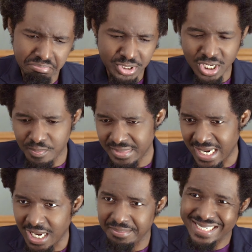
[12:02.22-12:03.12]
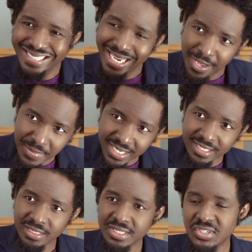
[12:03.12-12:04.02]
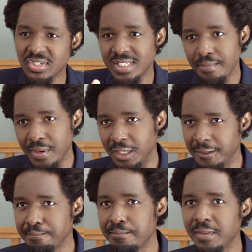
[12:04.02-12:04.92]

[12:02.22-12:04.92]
sometimes chemically similar